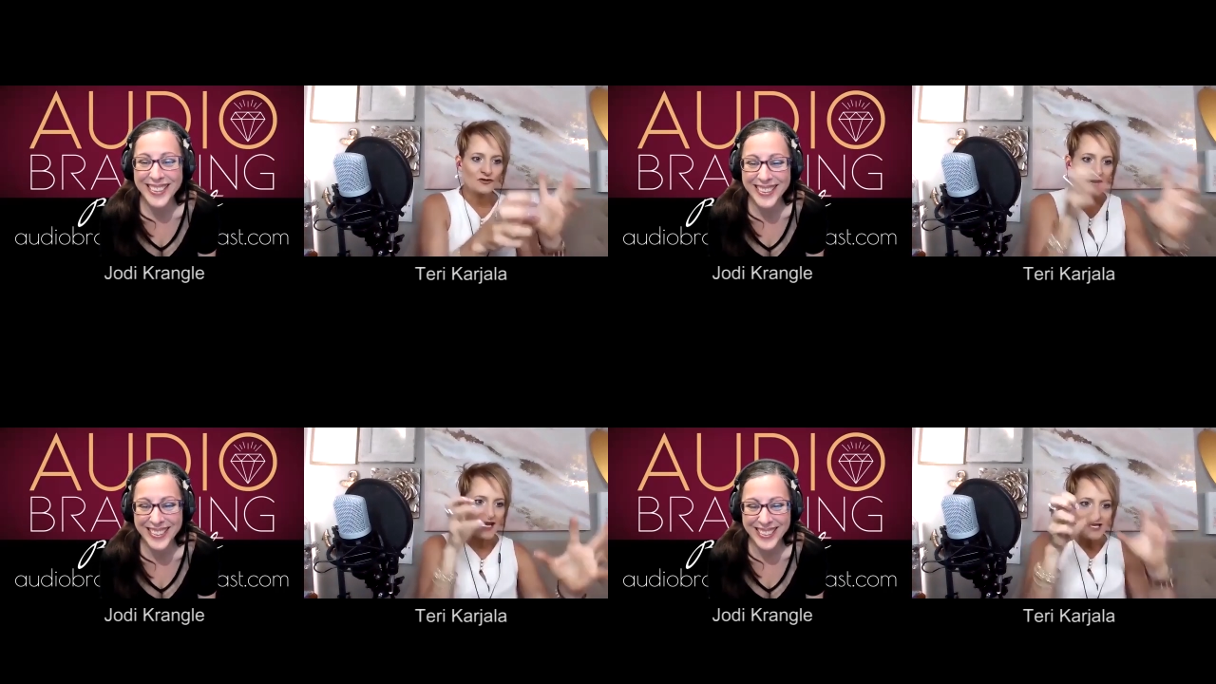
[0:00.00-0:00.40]

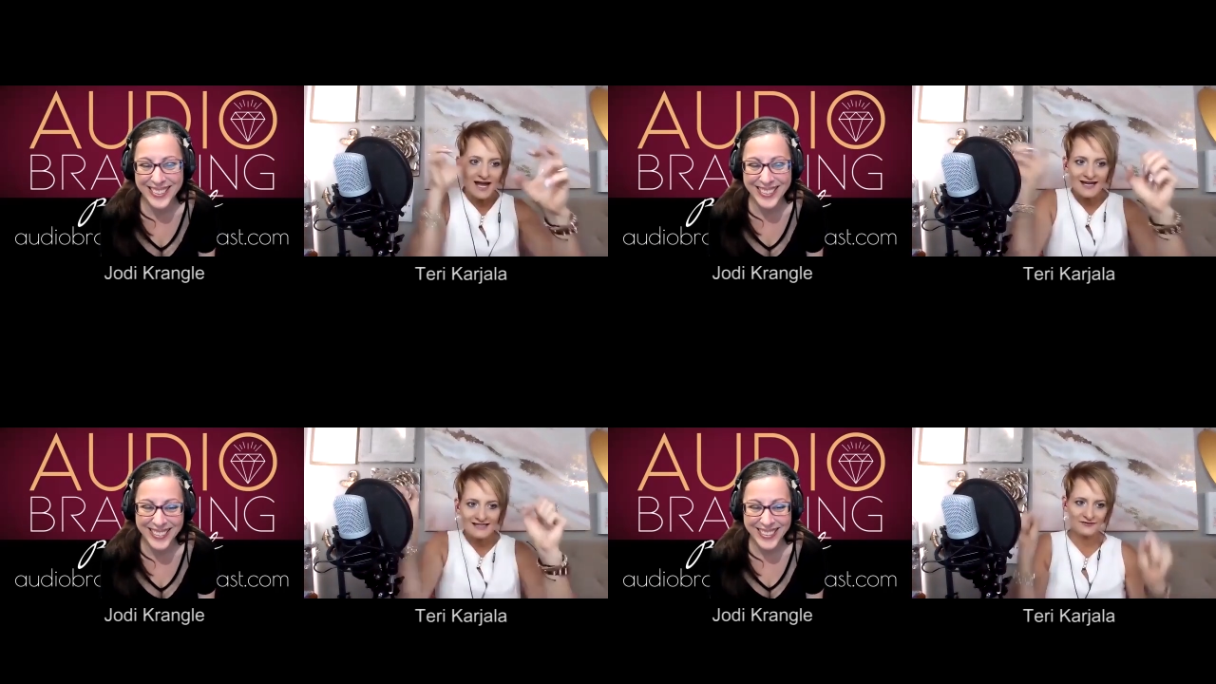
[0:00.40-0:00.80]
Speaker 1: great
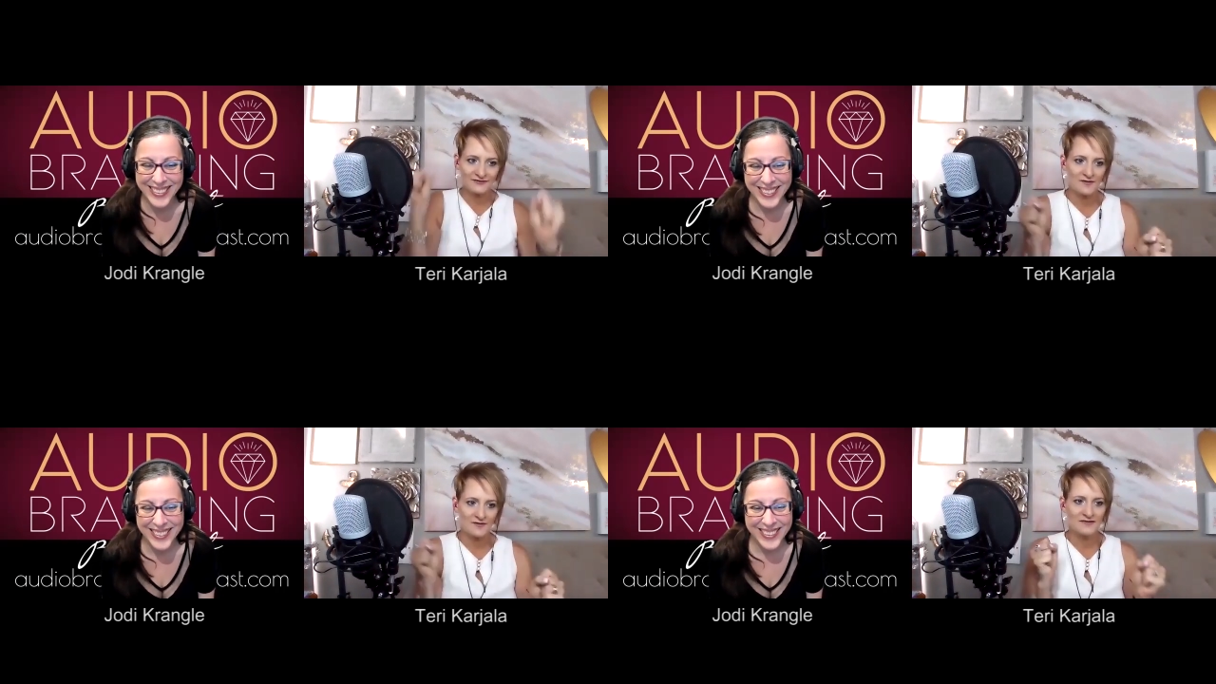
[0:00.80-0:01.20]
nuggets
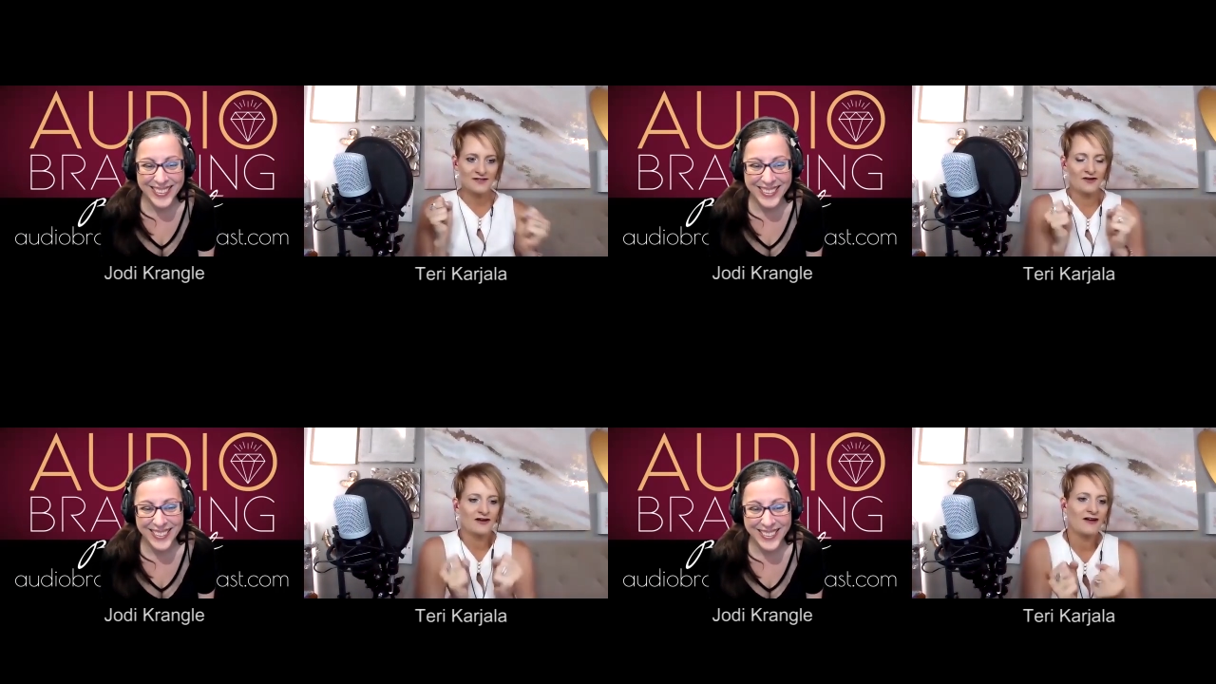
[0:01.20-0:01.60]
from, you
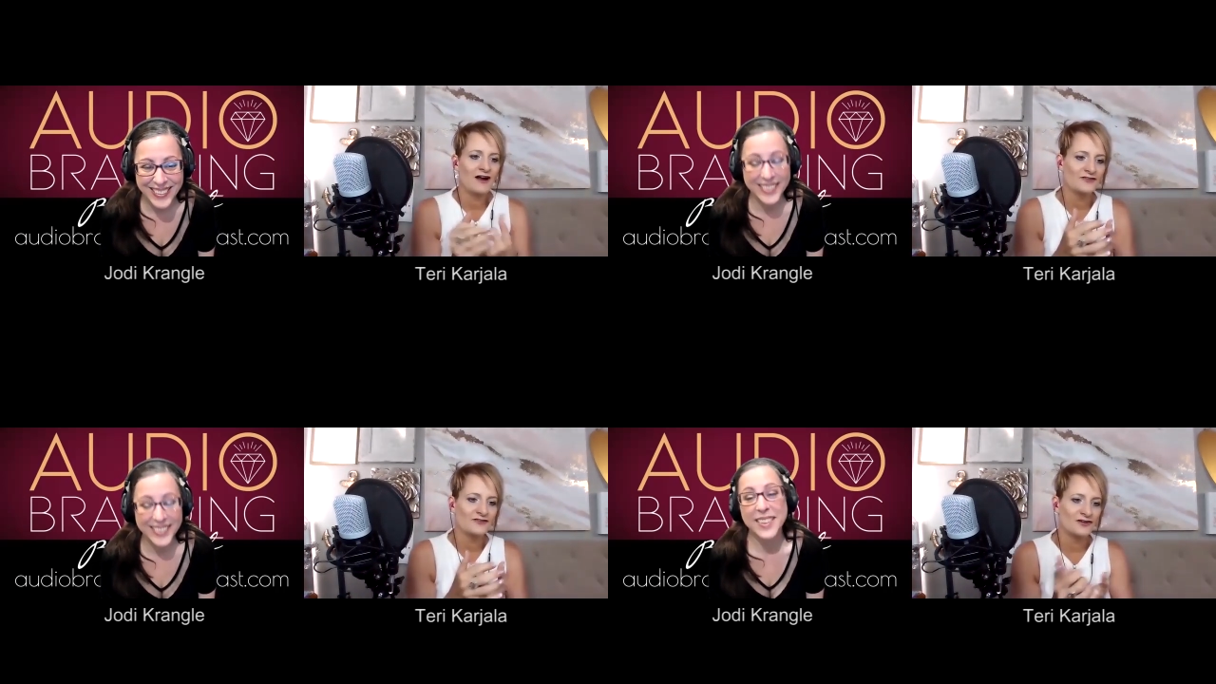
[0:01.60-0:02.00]
know, our
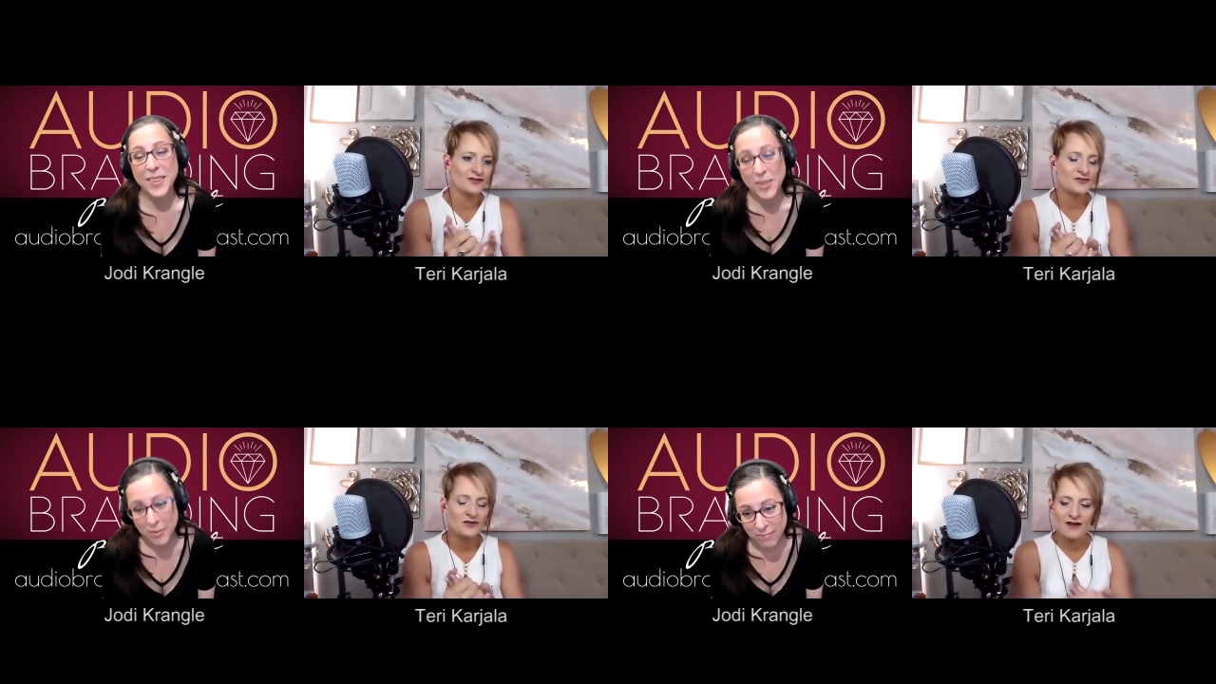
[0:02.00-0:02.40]
conver- our
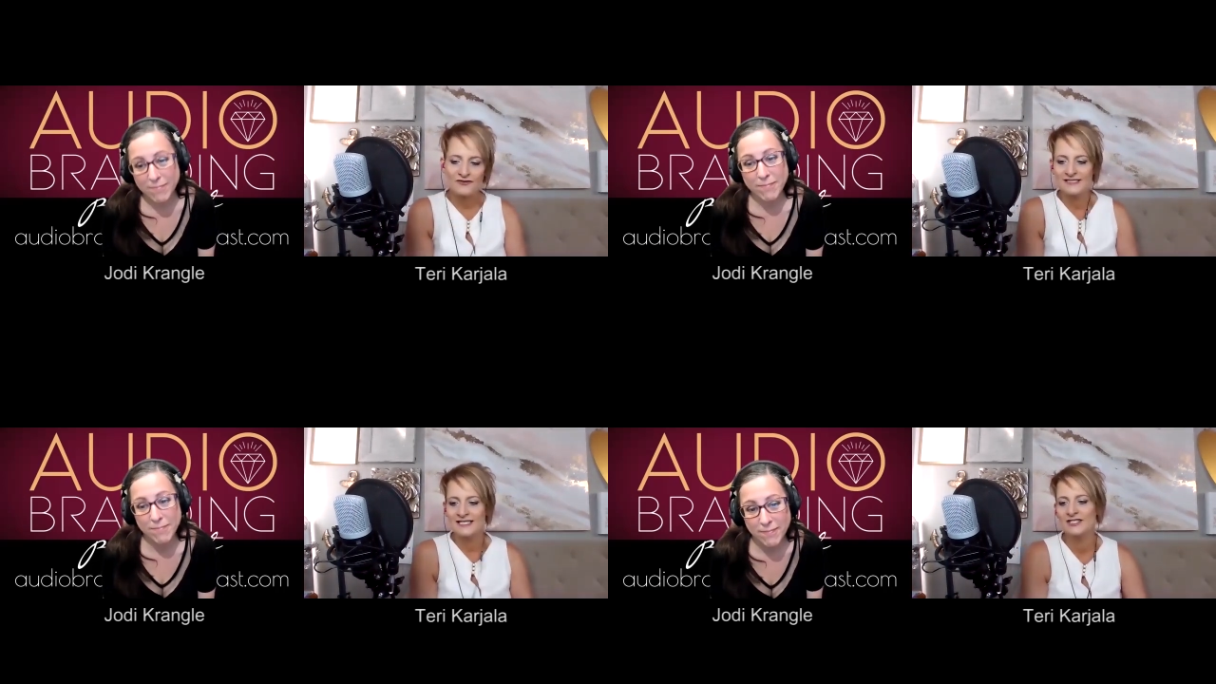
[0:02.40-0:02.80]
short
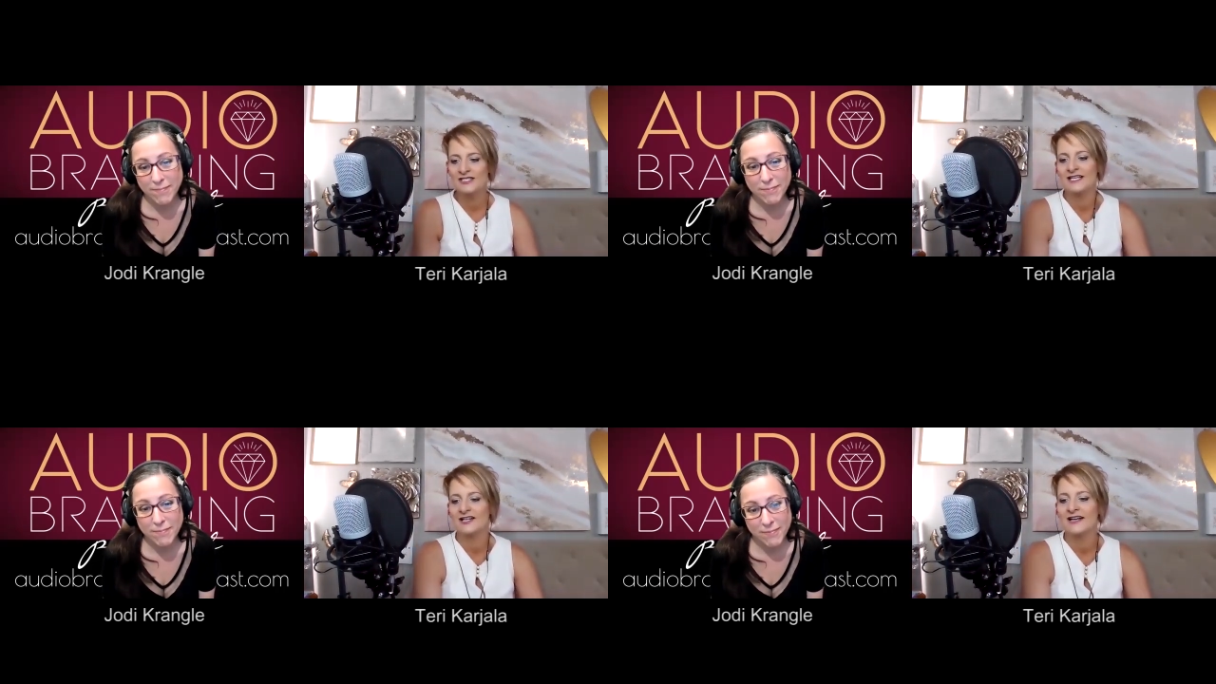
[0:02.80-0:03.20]
conversation
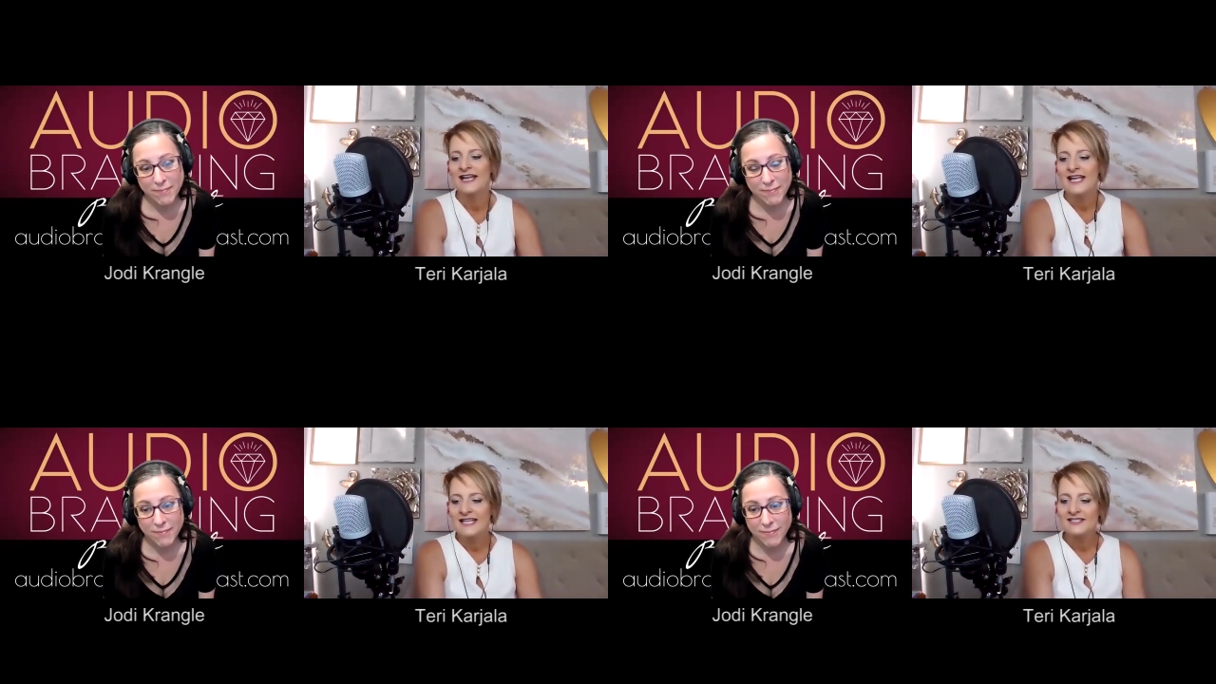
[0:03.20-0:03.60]
here.
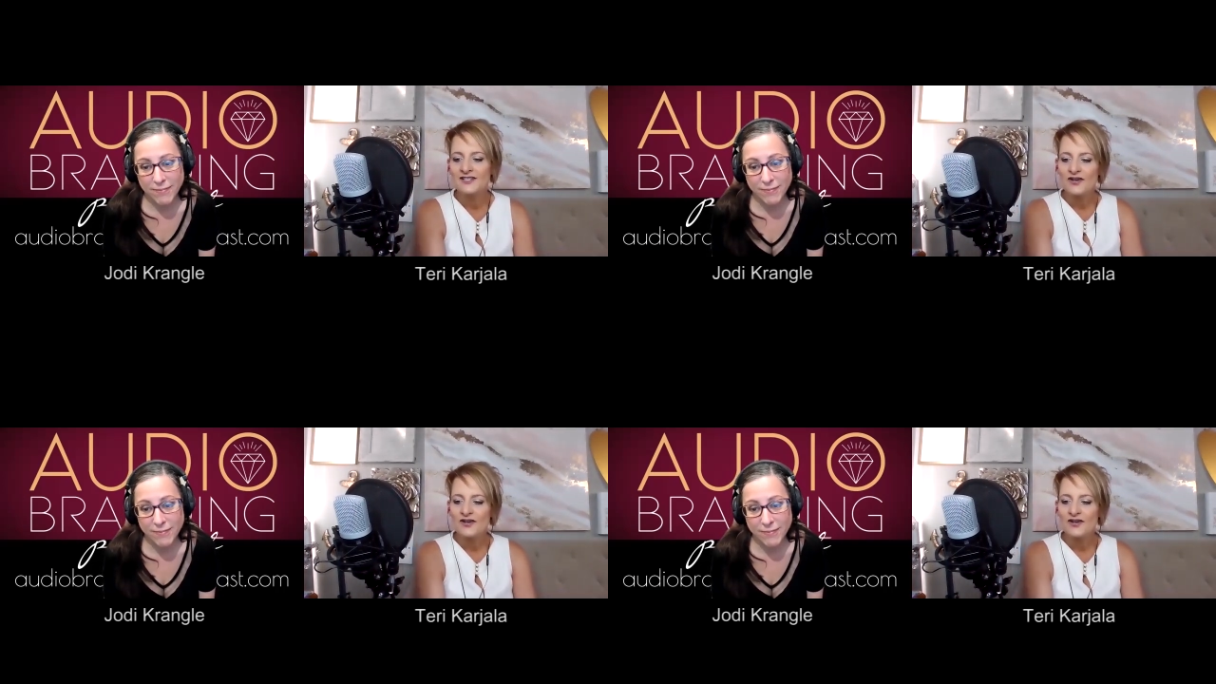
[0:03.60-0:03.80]
And